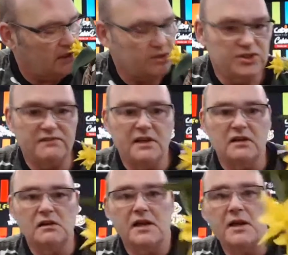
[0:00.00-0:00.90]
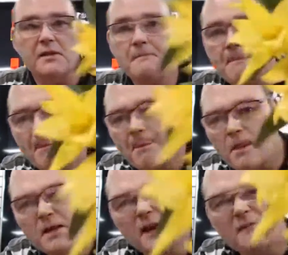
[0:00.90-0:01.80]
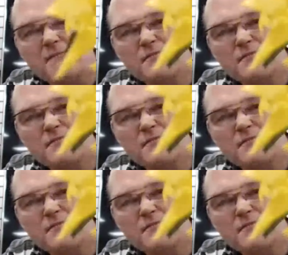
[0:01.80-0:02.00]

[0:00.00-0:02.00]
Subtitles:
Sniff that all day. Yeah.